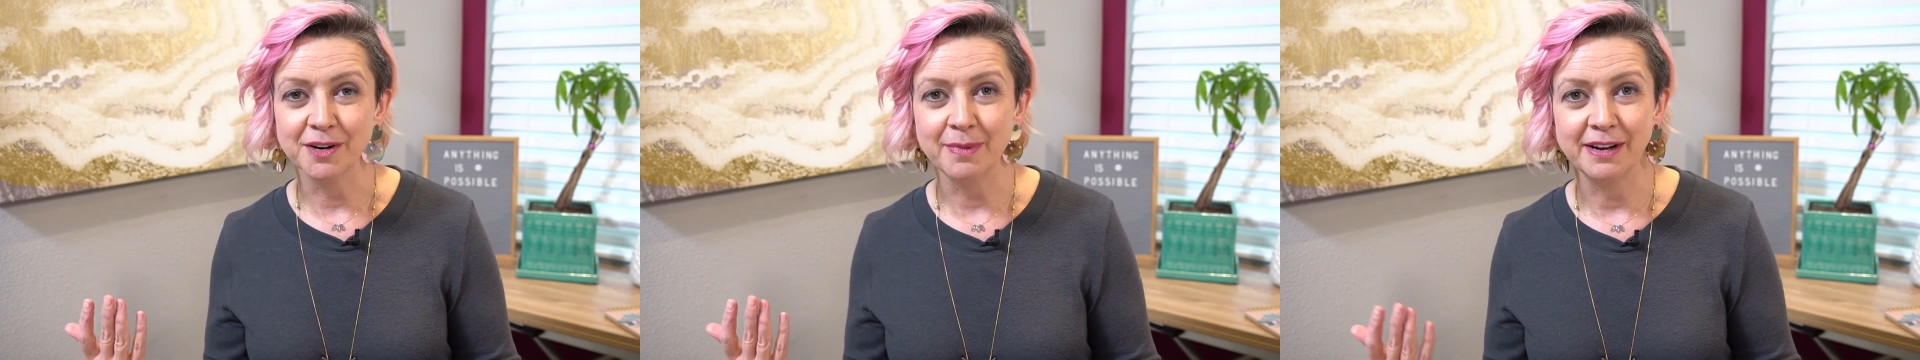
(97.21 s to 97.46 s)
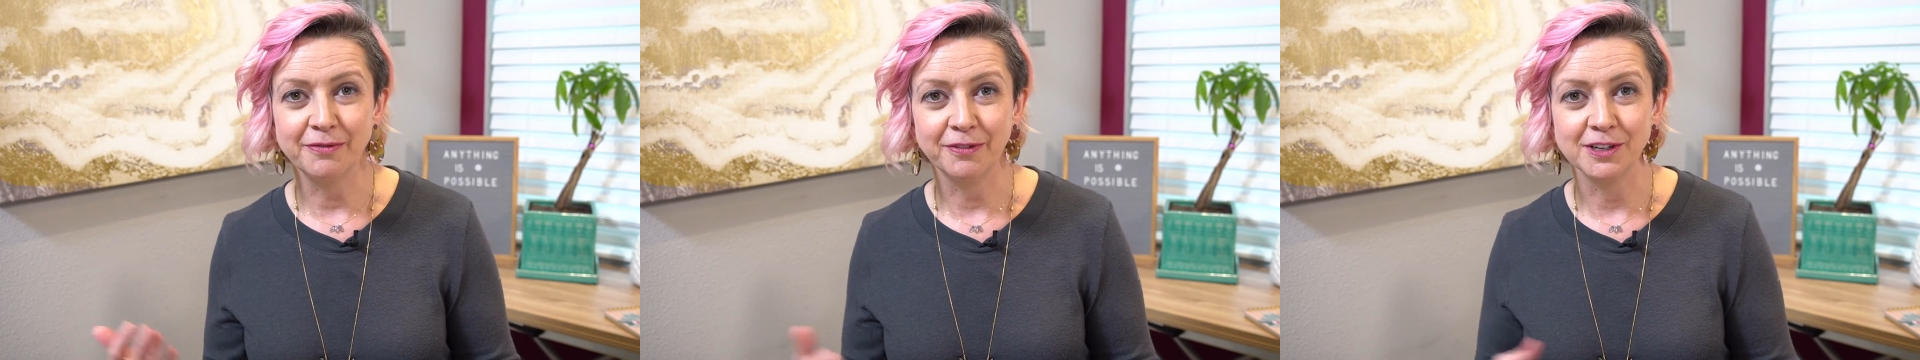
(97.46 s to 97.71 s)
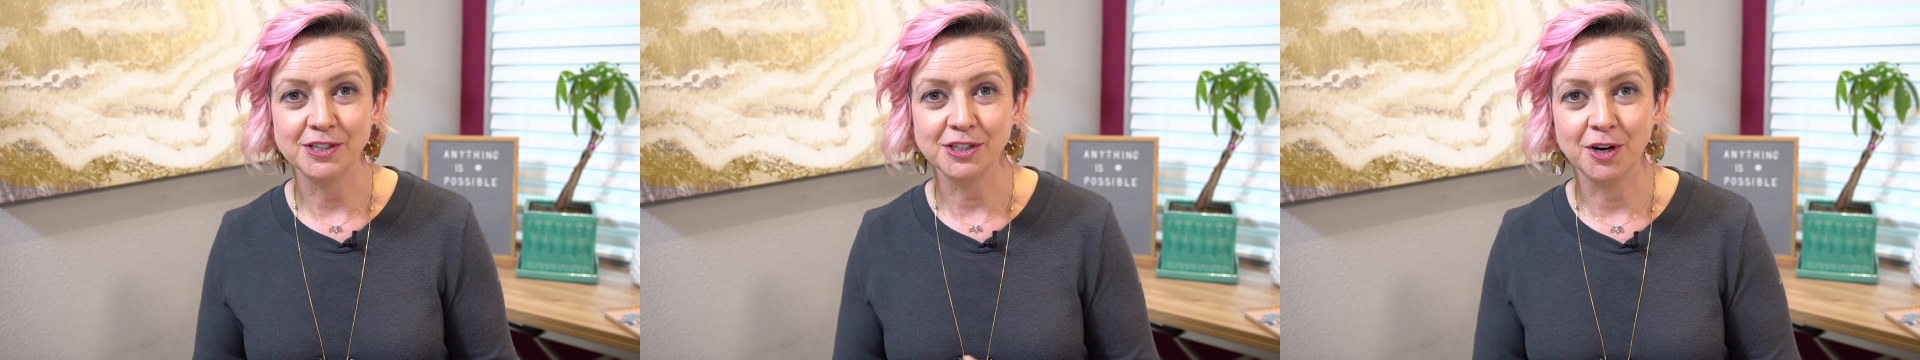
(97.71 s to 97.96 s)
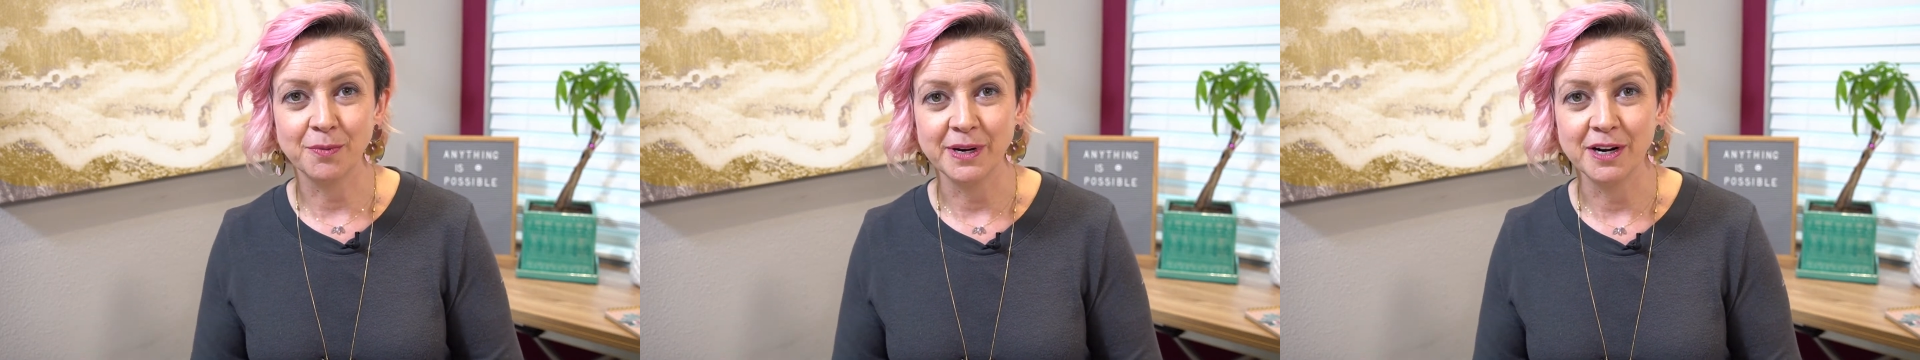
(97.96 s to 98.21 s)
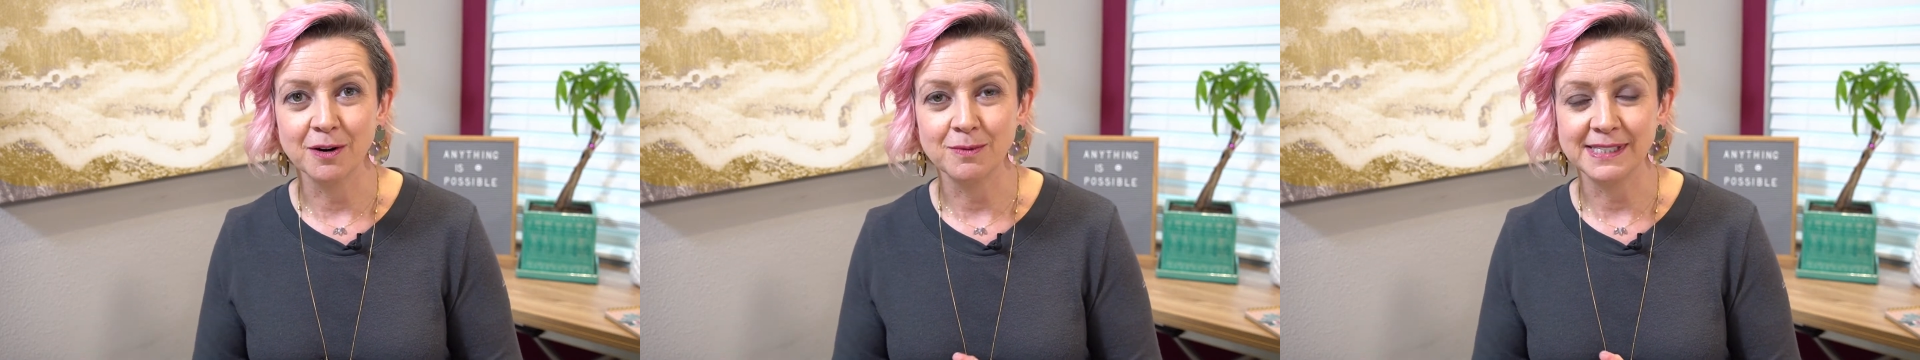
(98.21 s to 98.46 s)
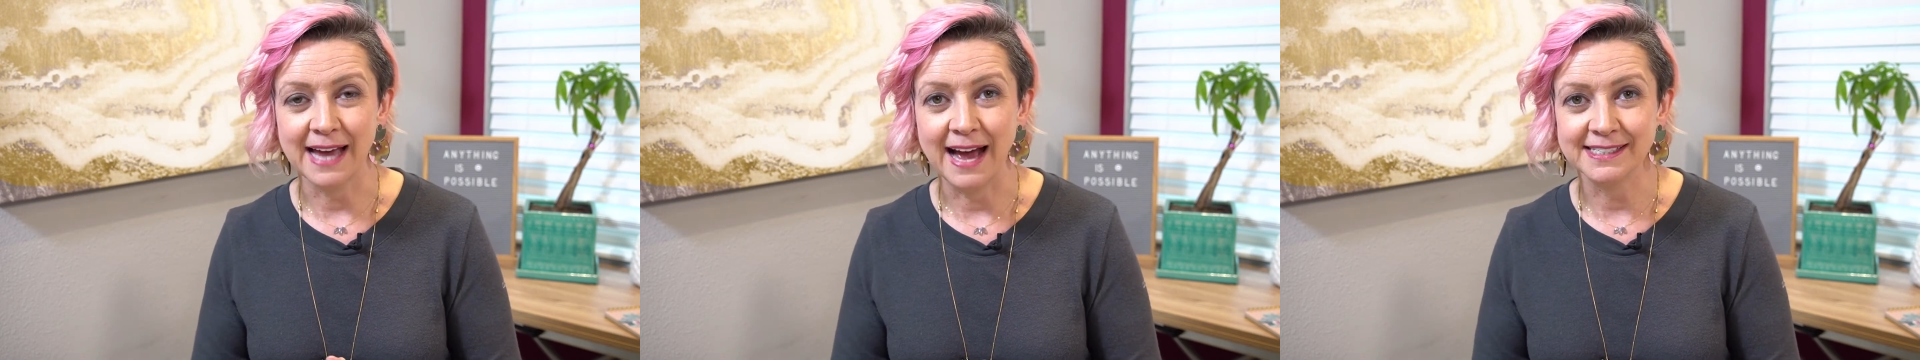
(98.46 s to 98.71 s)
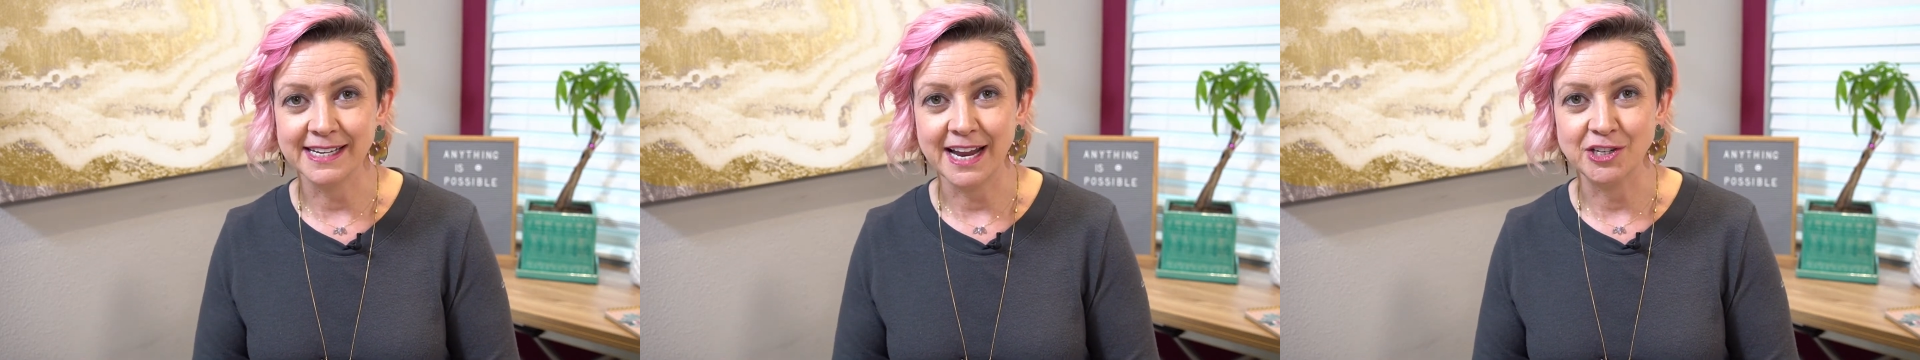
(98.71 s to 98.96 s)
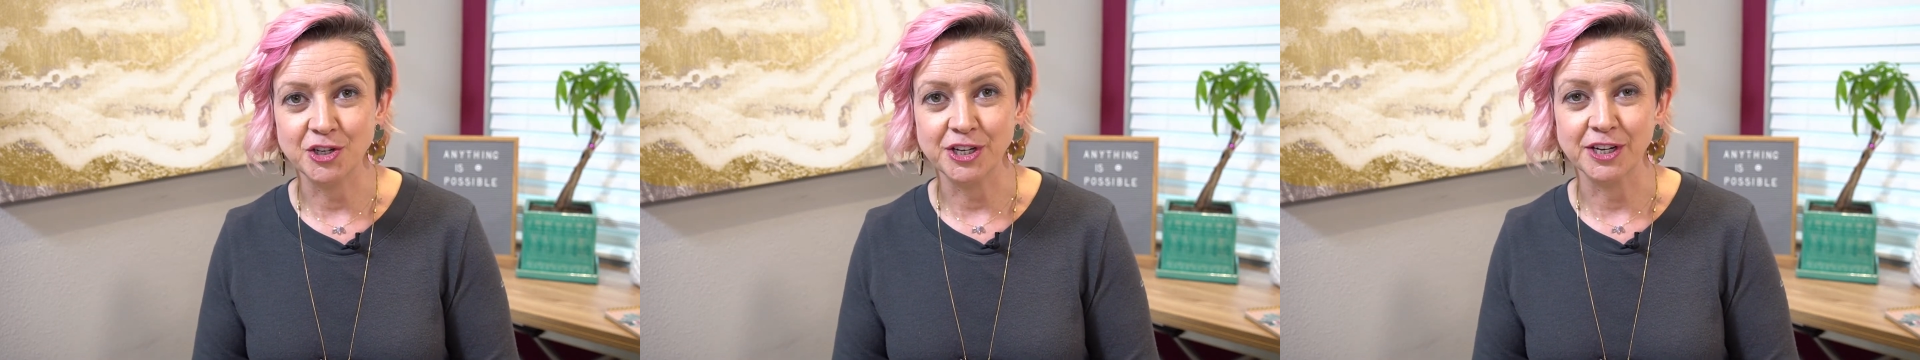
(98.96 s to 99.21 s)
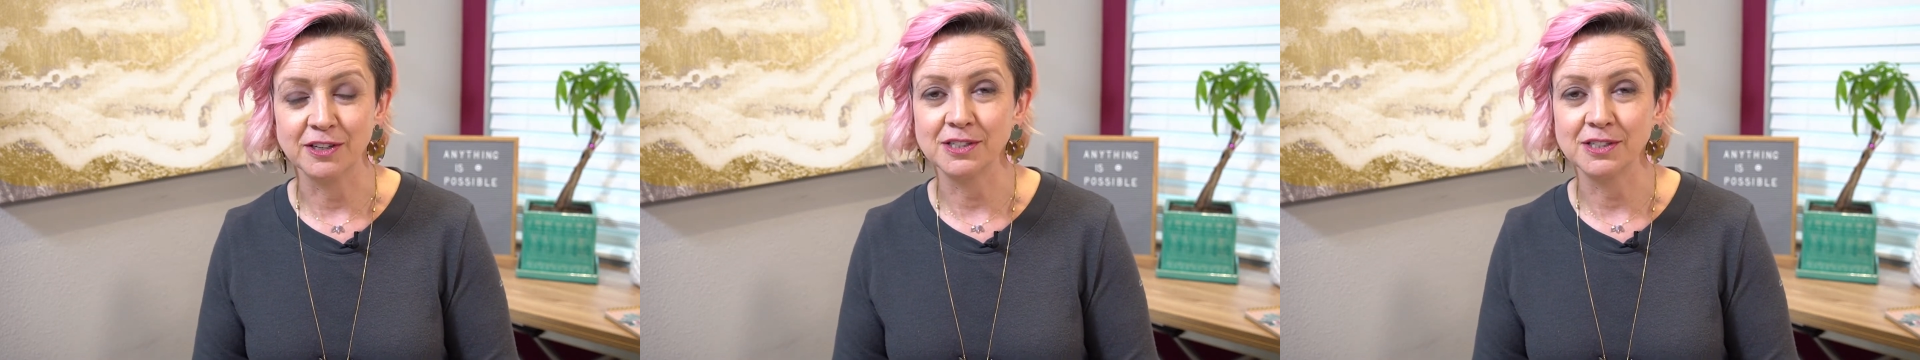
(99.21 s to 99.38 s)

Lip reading: my first career was as an engineer.